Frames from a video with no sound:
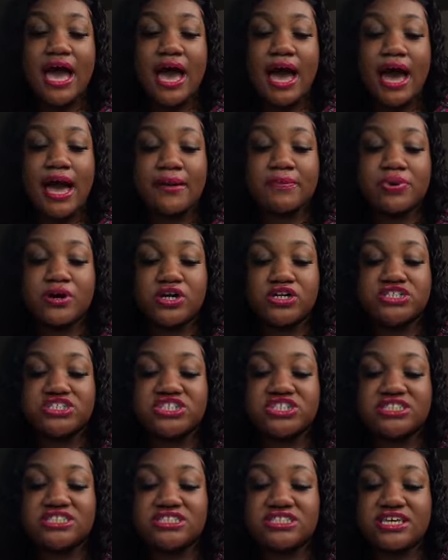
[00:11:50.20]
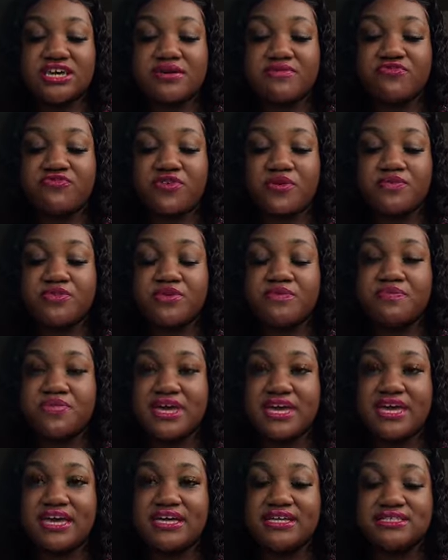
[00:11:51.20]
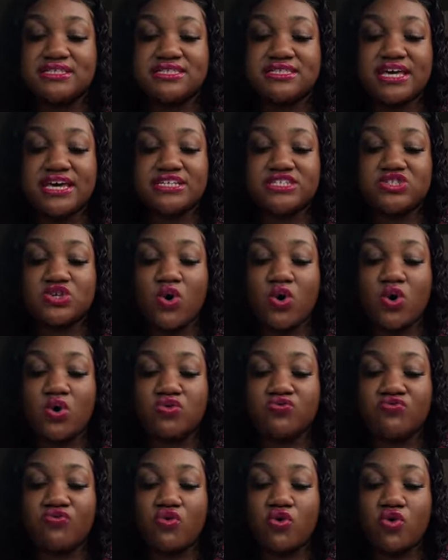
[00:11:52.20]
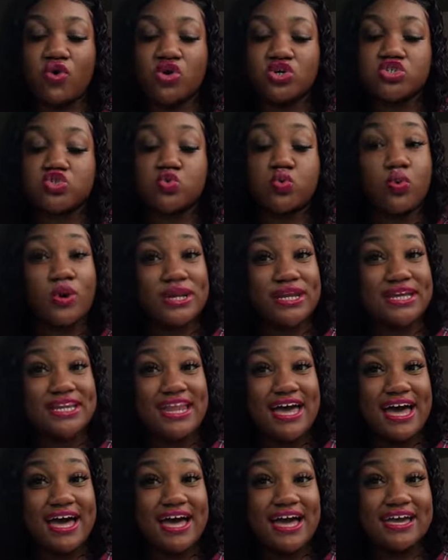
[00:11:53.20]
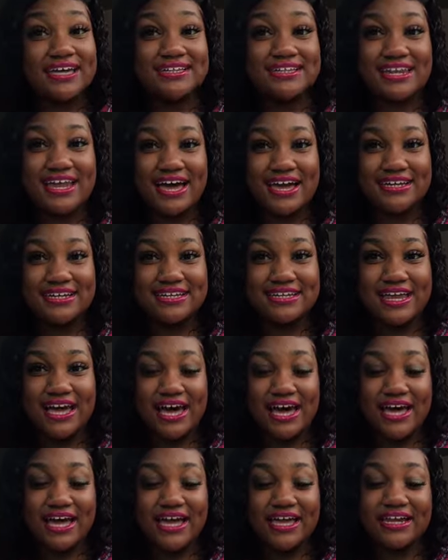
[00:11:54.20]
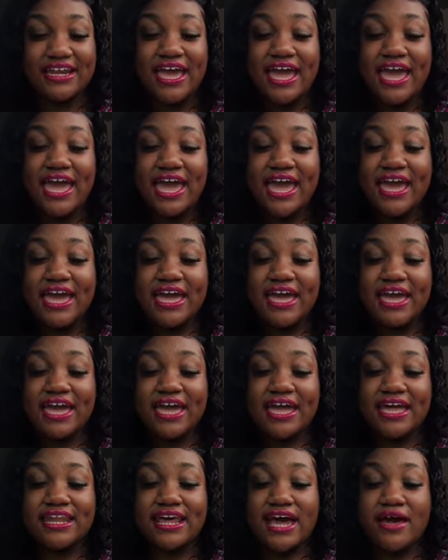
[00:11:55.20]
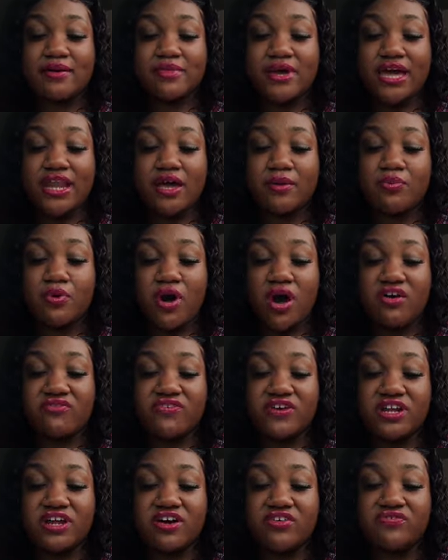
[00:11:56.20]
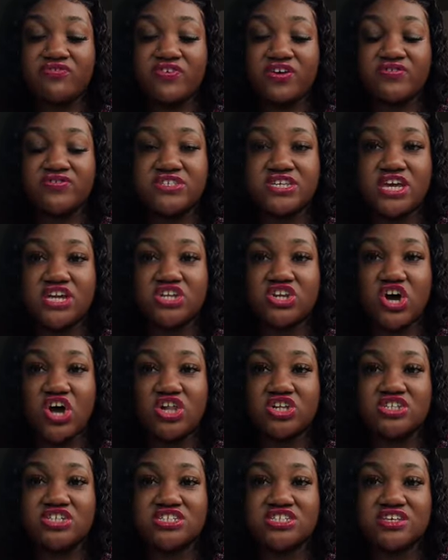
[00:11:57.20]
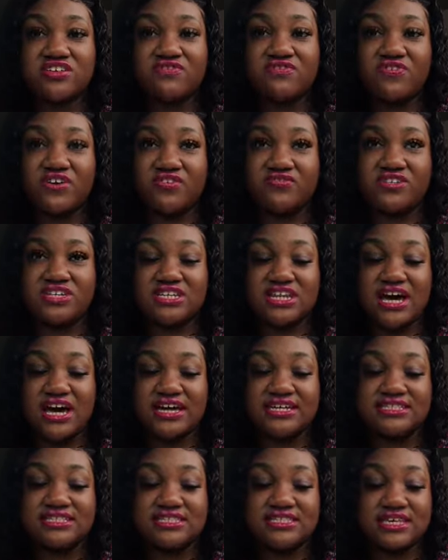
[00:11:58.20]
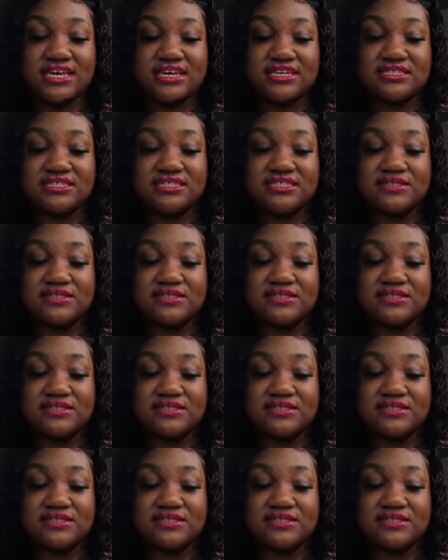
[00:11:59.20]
I purchased them from the bins. They sold for $29.99, and I made a profit of $15.59.